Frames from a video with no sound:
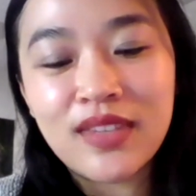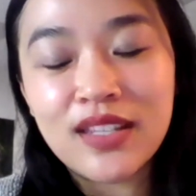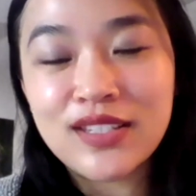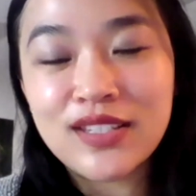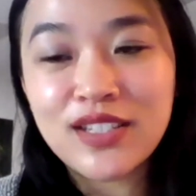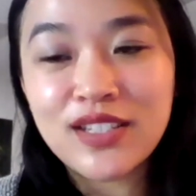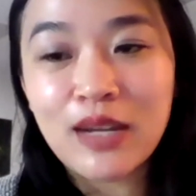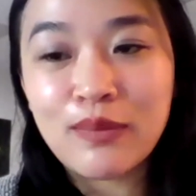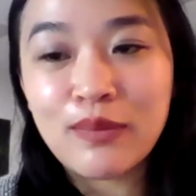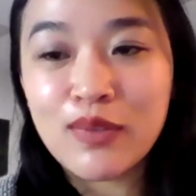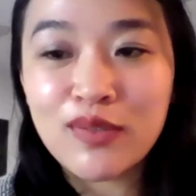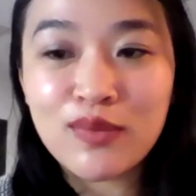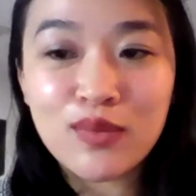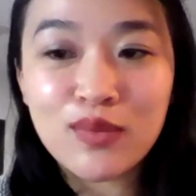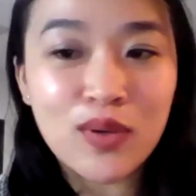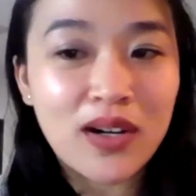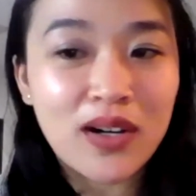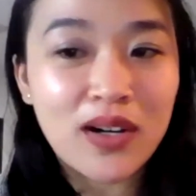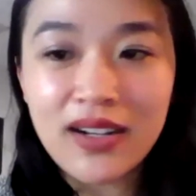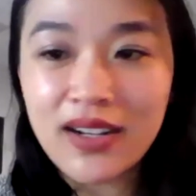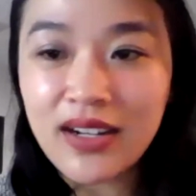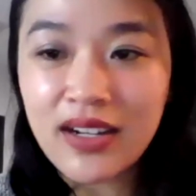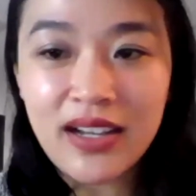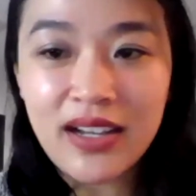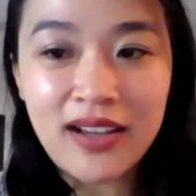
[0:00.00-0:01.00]
this type of
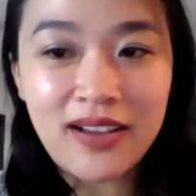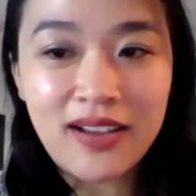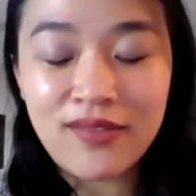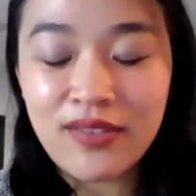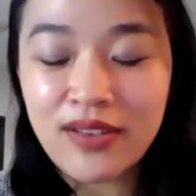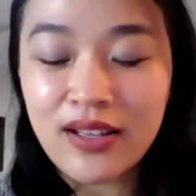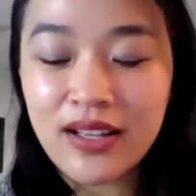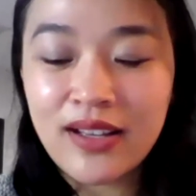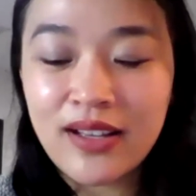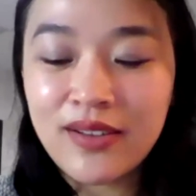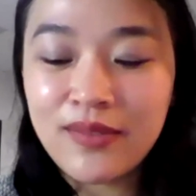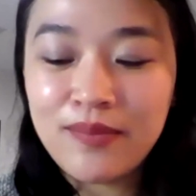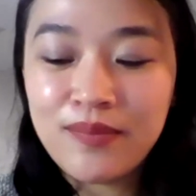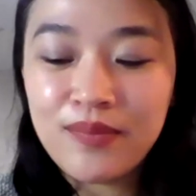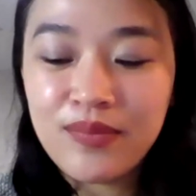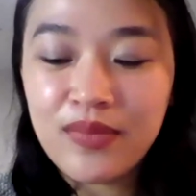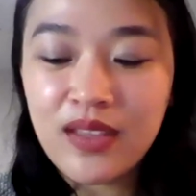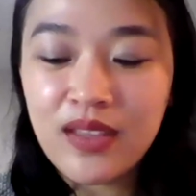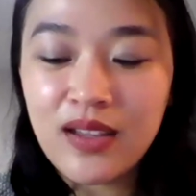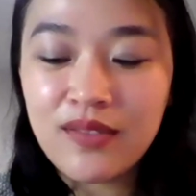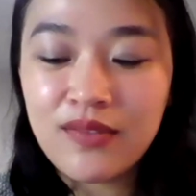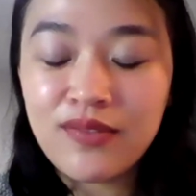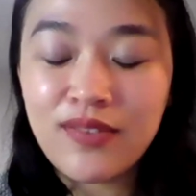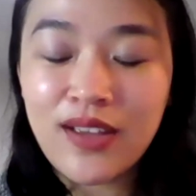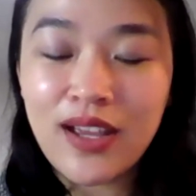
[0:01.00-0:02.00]
work. I have a
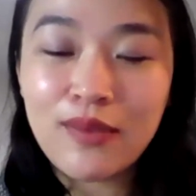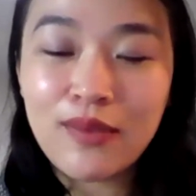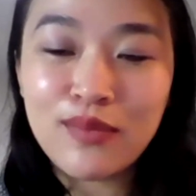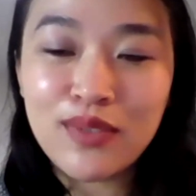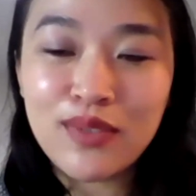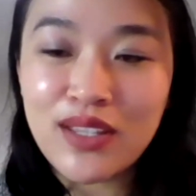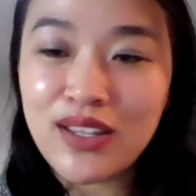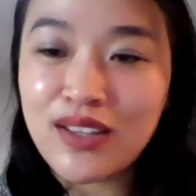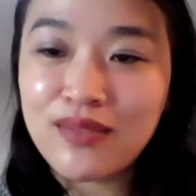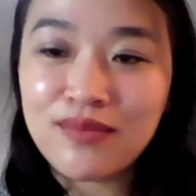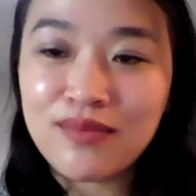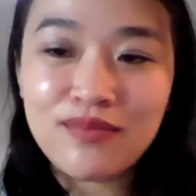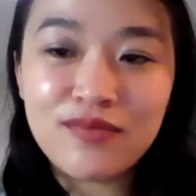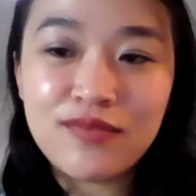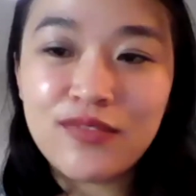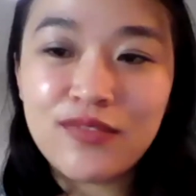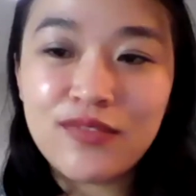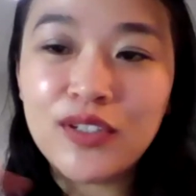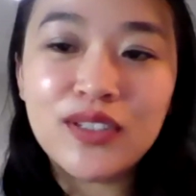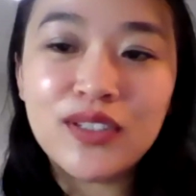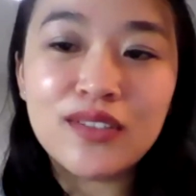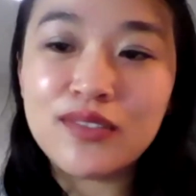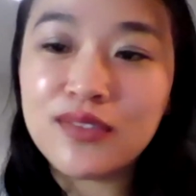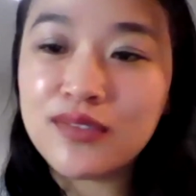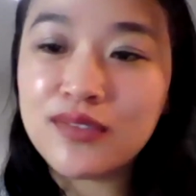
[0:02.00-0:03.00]
family
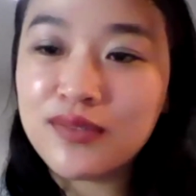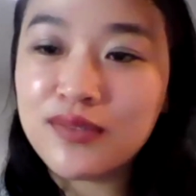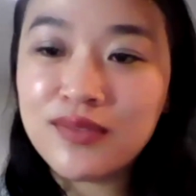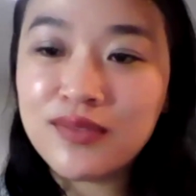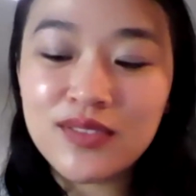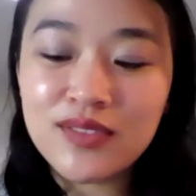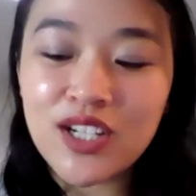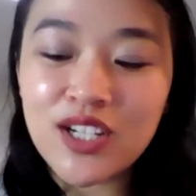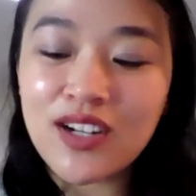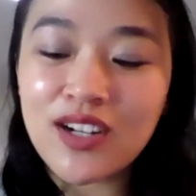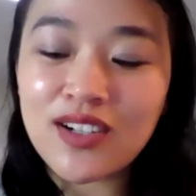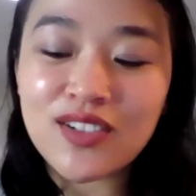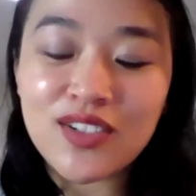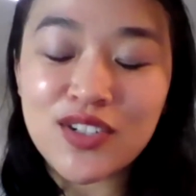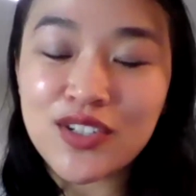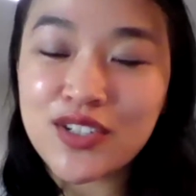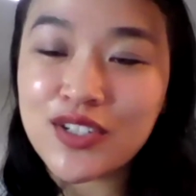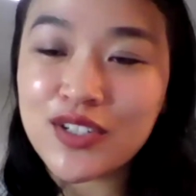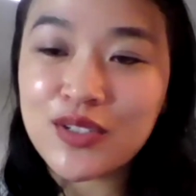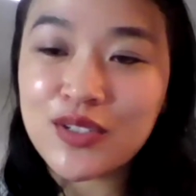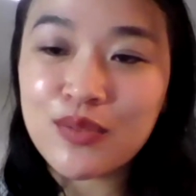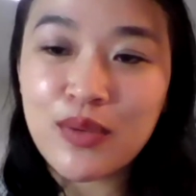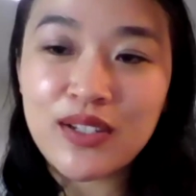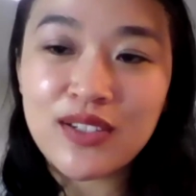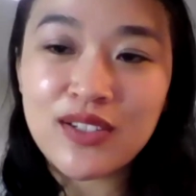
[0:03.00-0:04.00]
full of
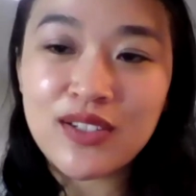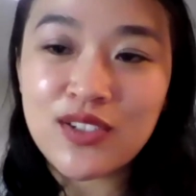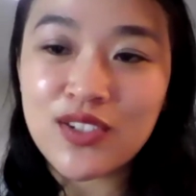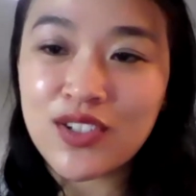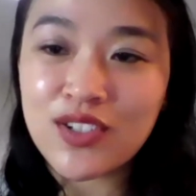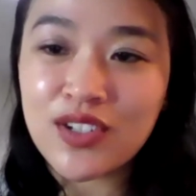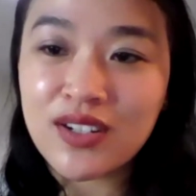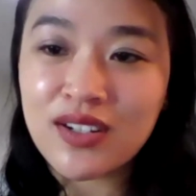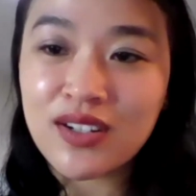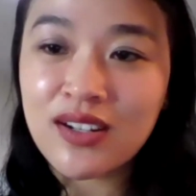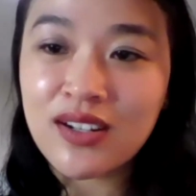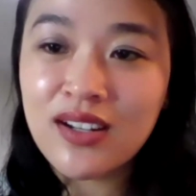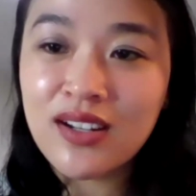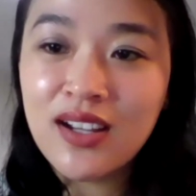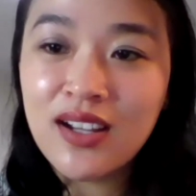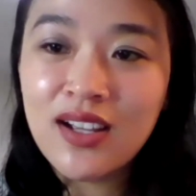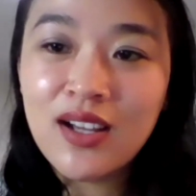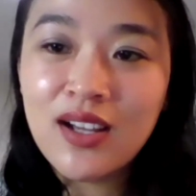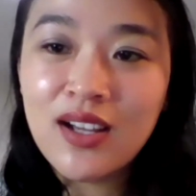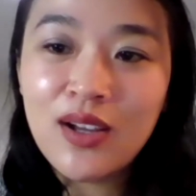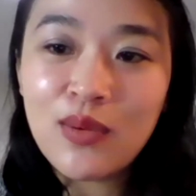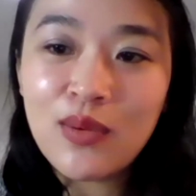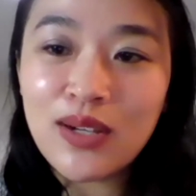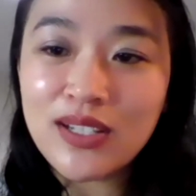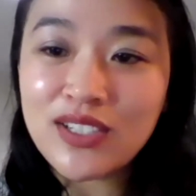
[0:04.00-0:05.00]
doctors,
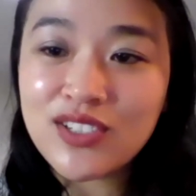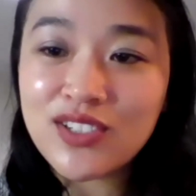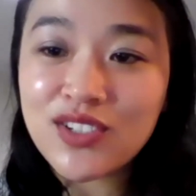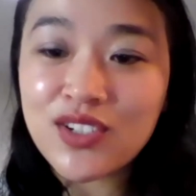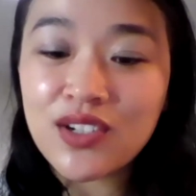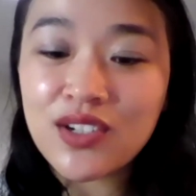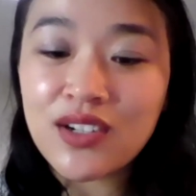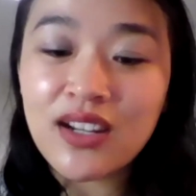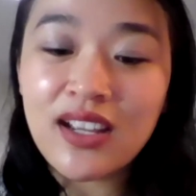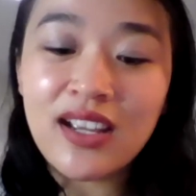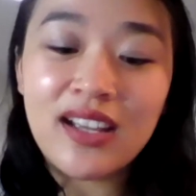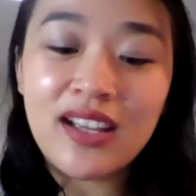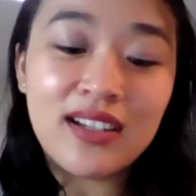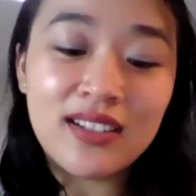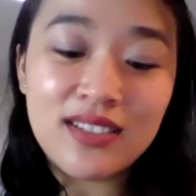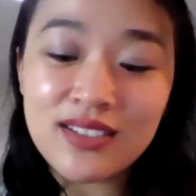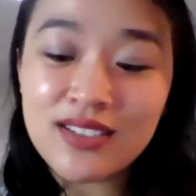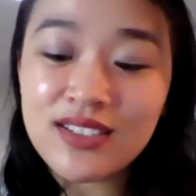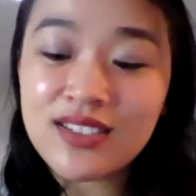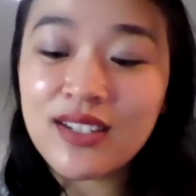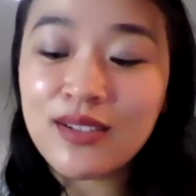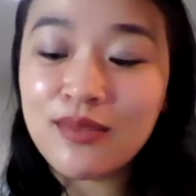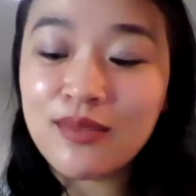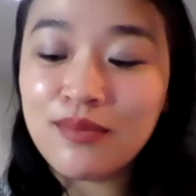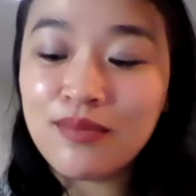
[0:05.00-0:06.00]
Western
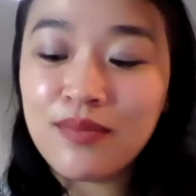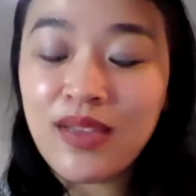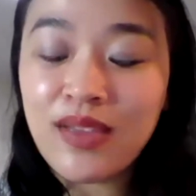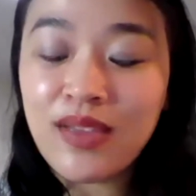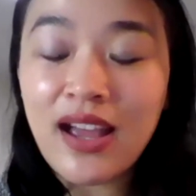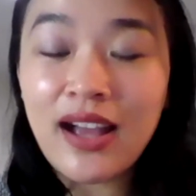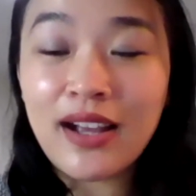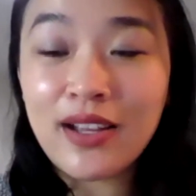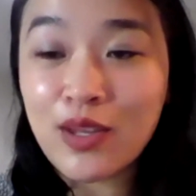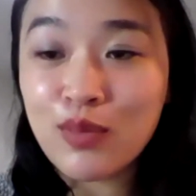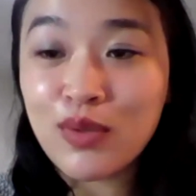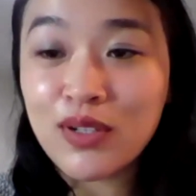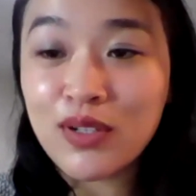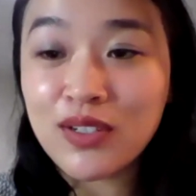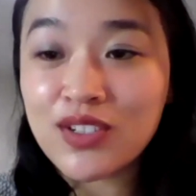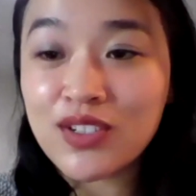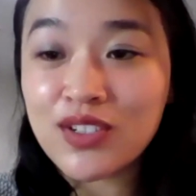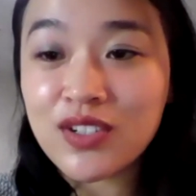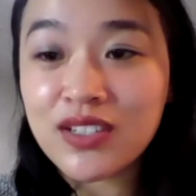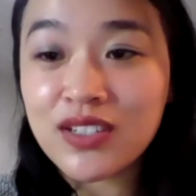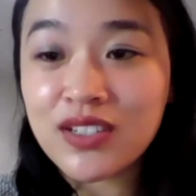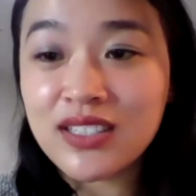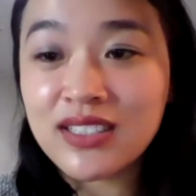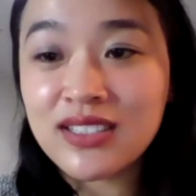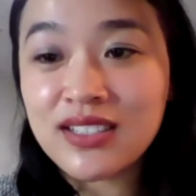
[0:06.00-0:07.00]
and some
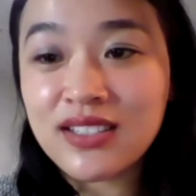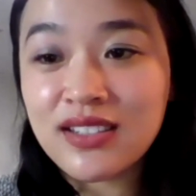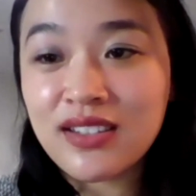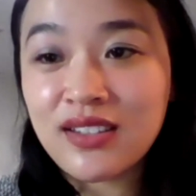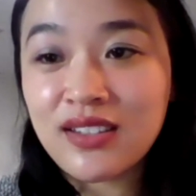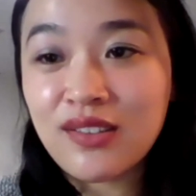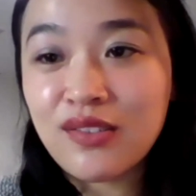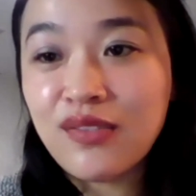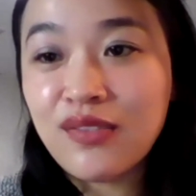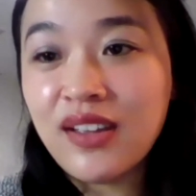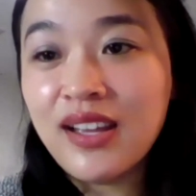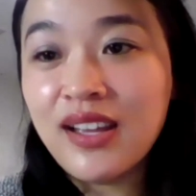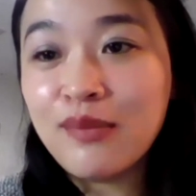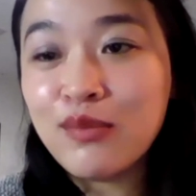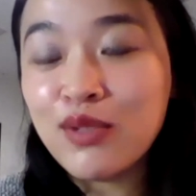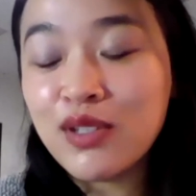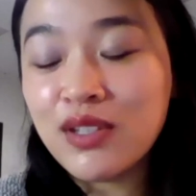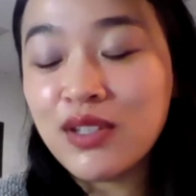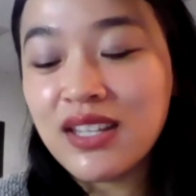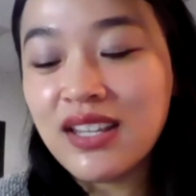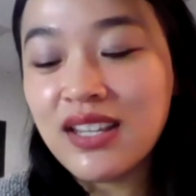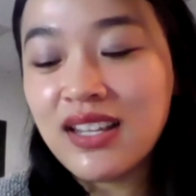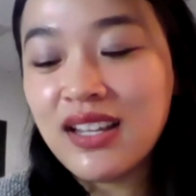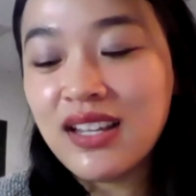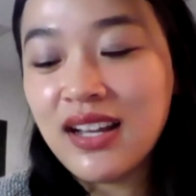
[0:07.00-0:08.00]
acupuncturists in the
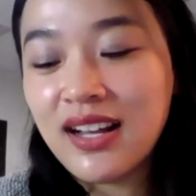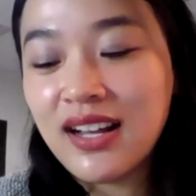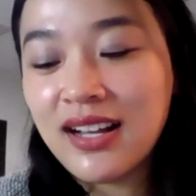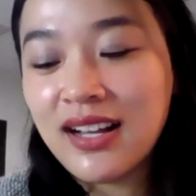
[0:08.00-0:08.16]
family.